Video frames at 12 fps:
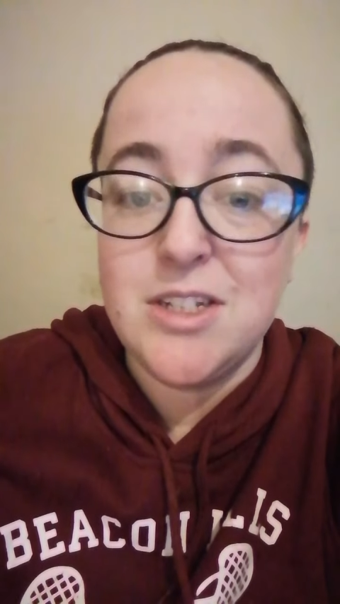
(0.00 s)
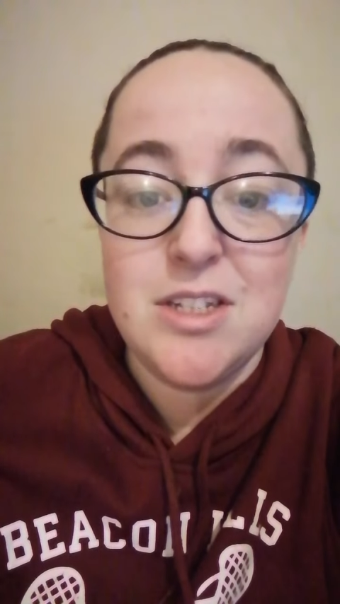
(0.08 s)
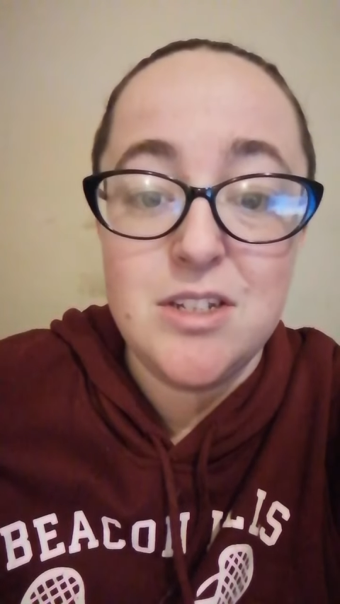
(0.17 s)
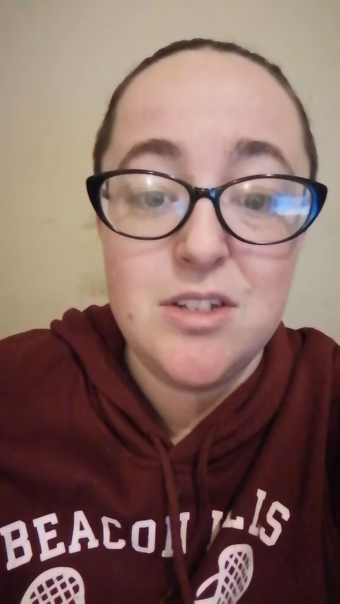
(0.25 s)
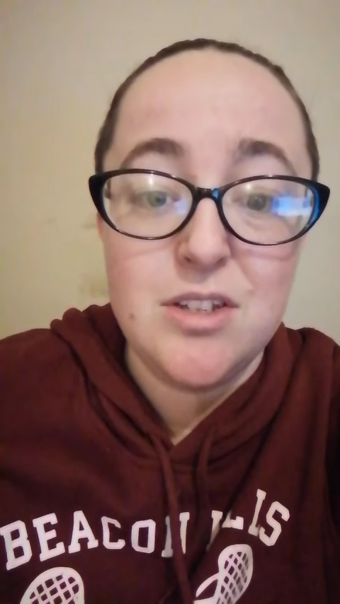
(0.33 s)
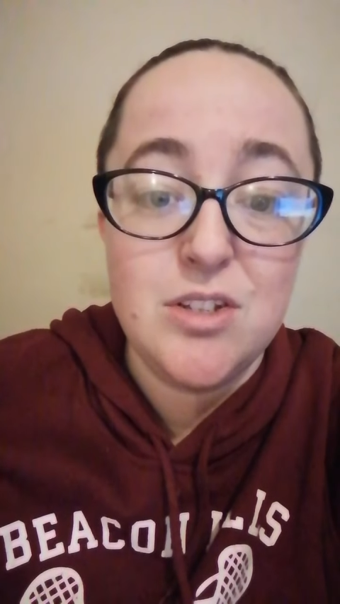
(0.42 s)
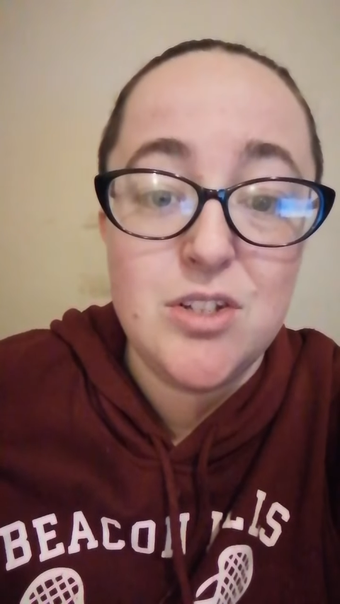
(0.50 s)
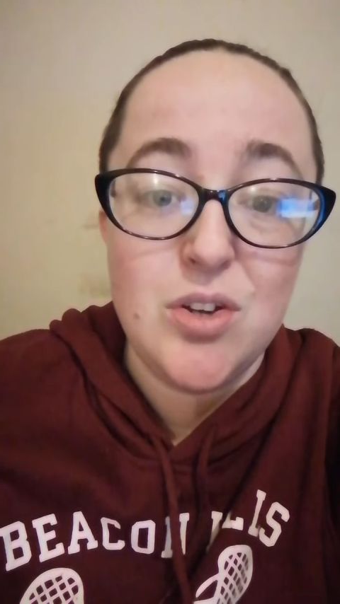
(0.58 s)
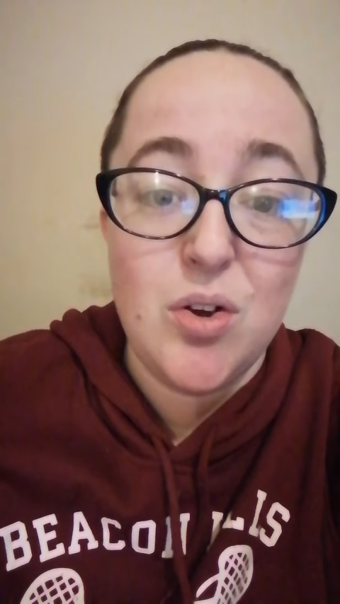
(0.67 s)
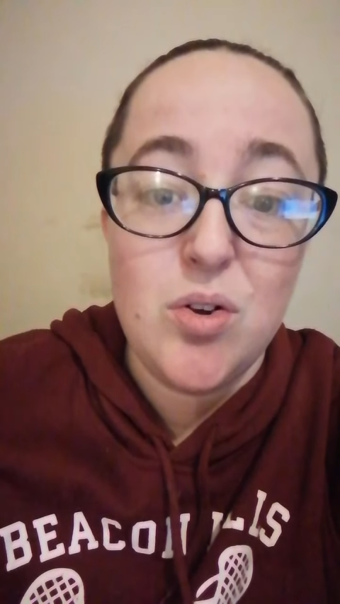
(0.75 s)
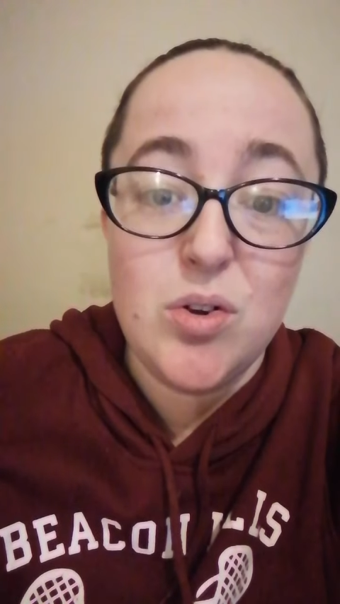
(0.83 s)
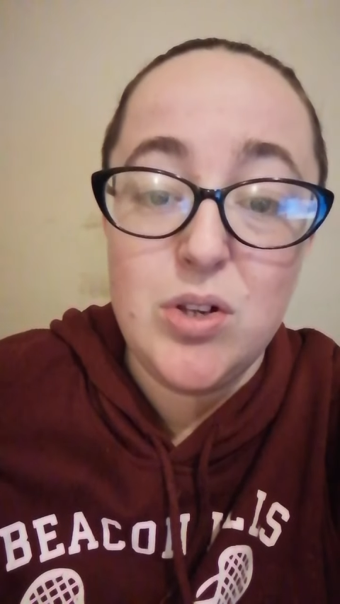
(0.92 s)
assistance
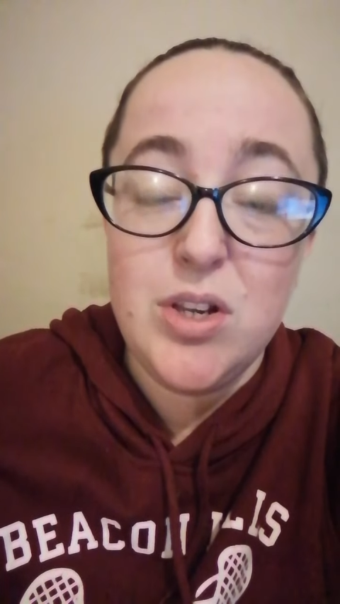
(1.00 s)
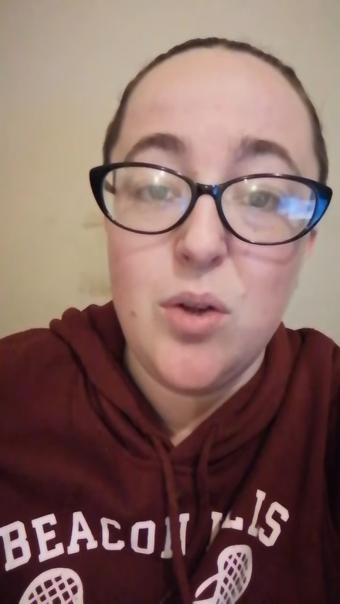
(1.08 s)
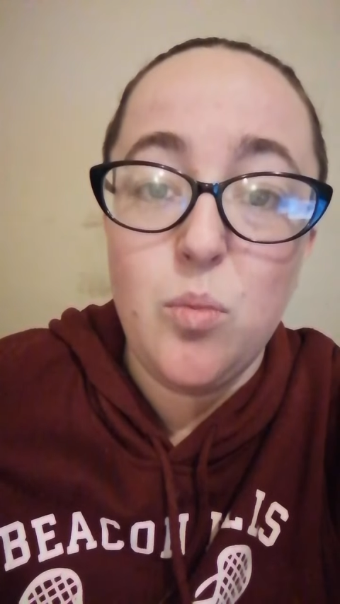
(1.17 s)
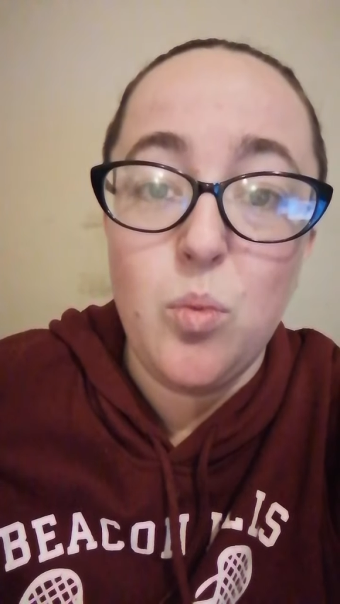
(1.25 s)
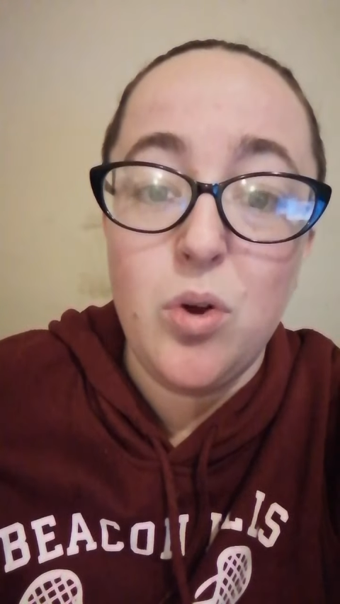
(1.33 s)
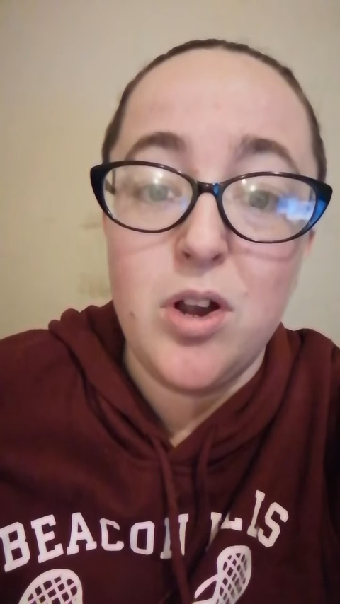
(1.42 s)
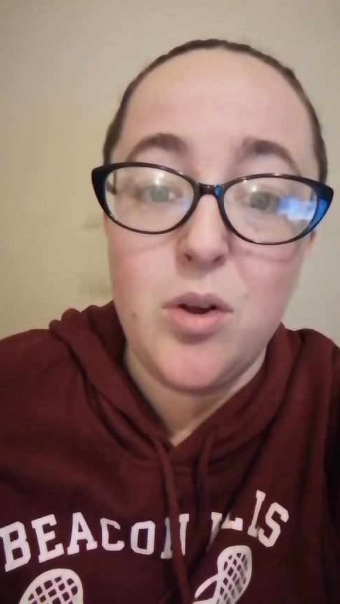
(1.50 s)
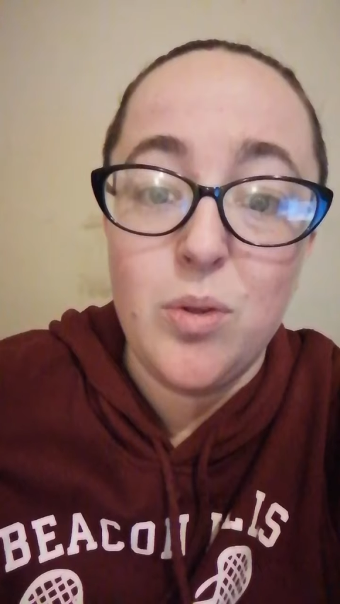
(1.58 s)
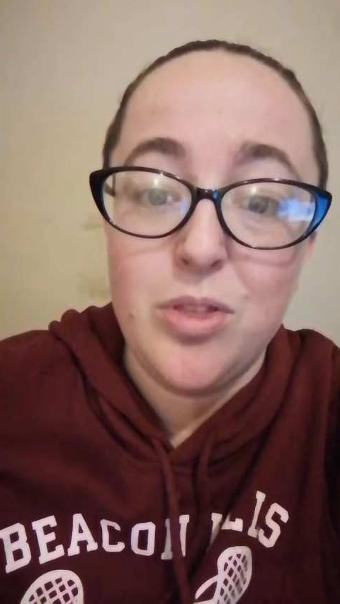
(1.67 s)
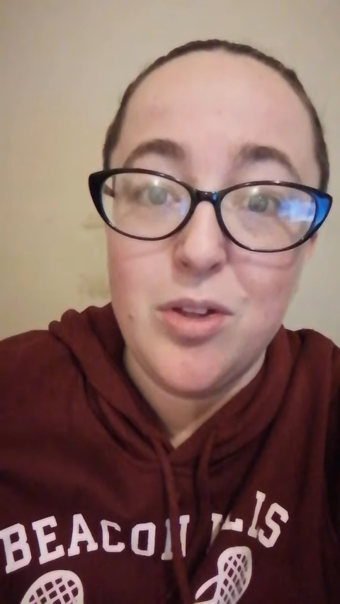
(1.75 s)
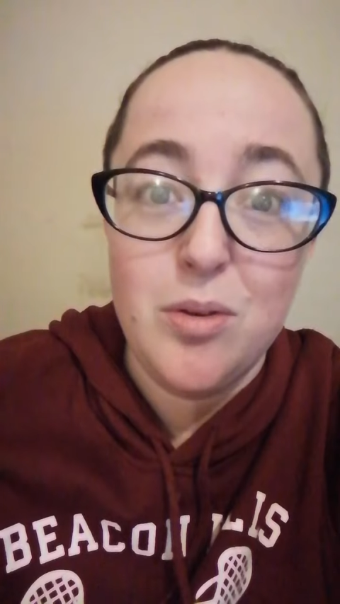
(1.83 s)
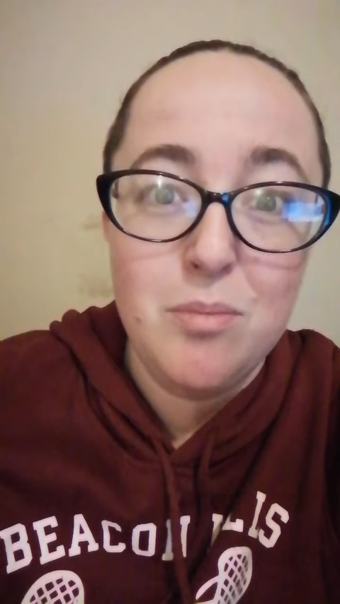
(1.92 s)
dog or you don't work
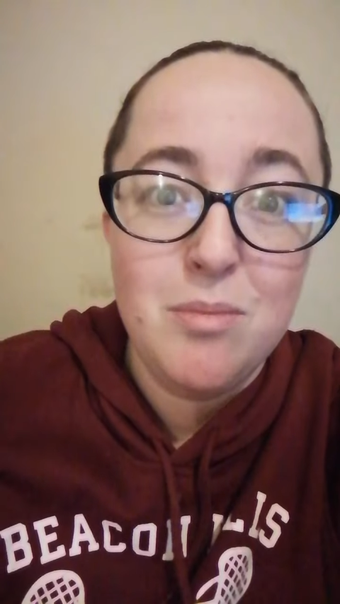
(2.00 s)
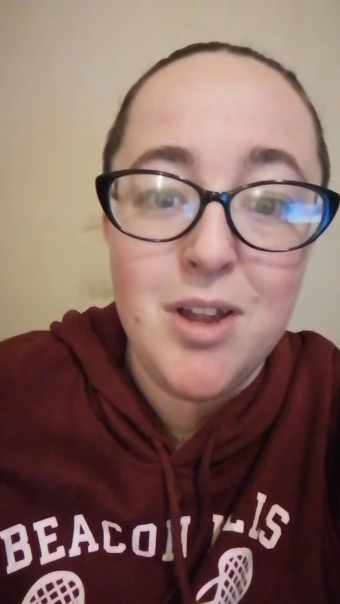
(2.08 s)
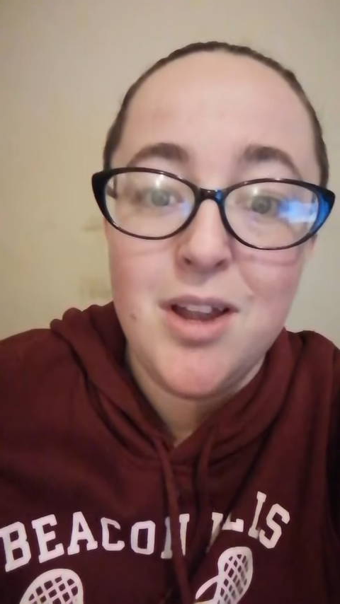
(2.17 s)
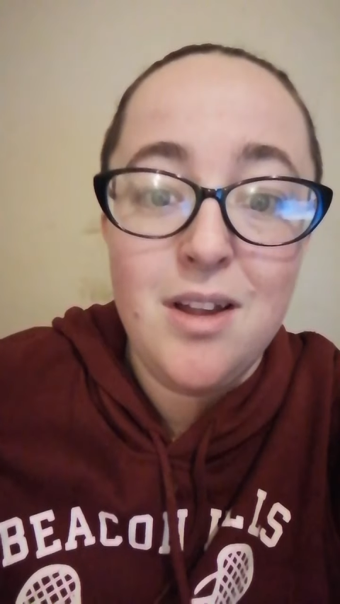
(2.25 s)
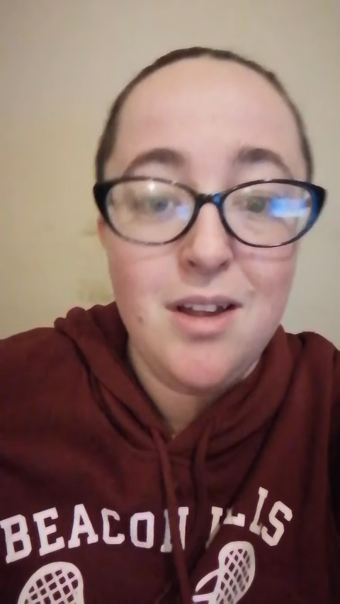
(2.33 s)
with them,